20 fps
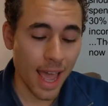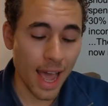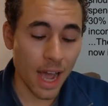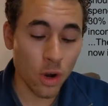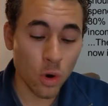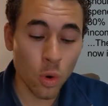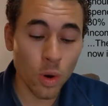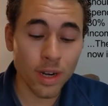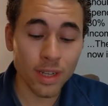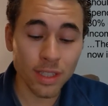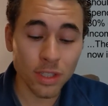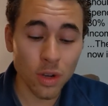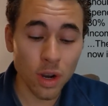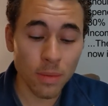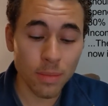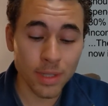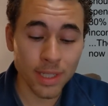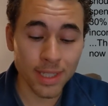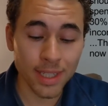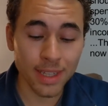According to
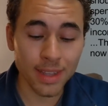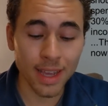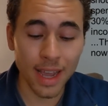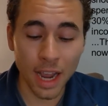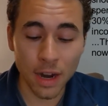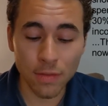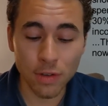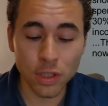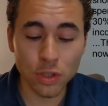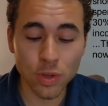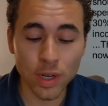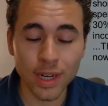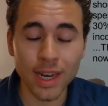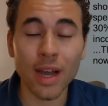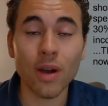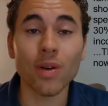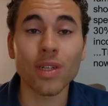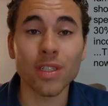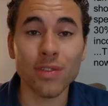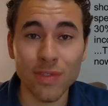RBC, the average right
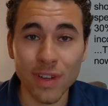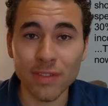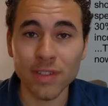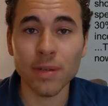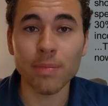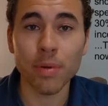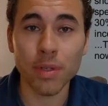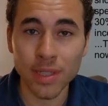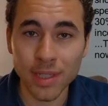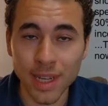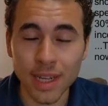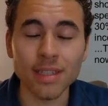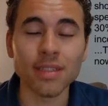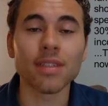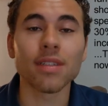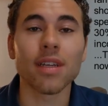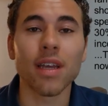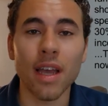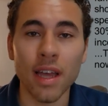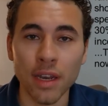now is
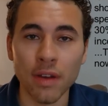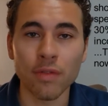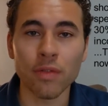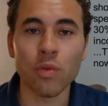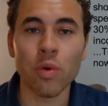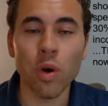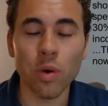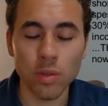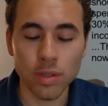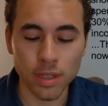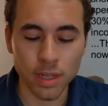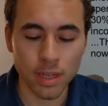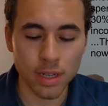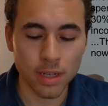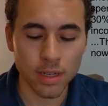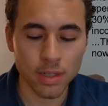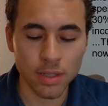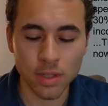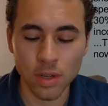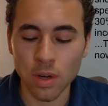50%, end of quote.
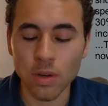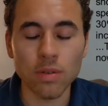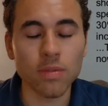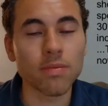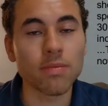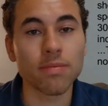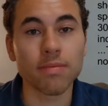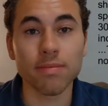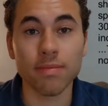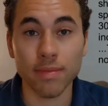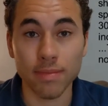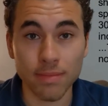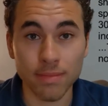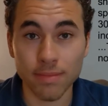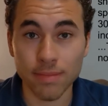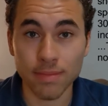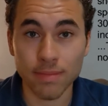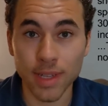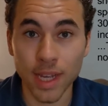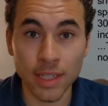So,
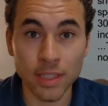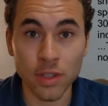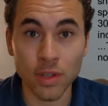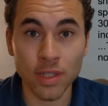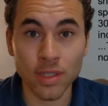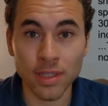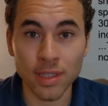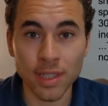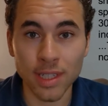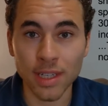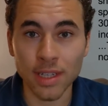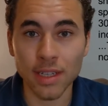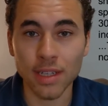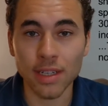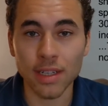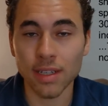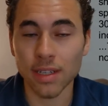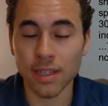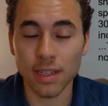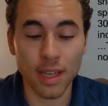as you can see,
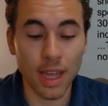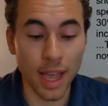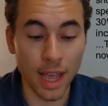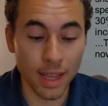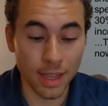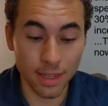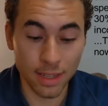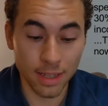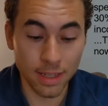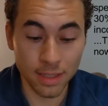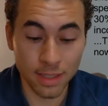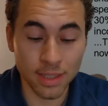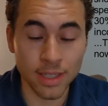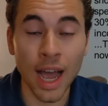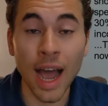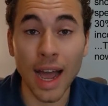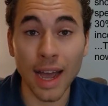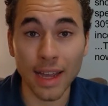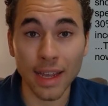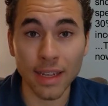it's
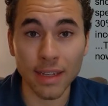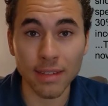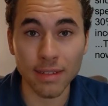high.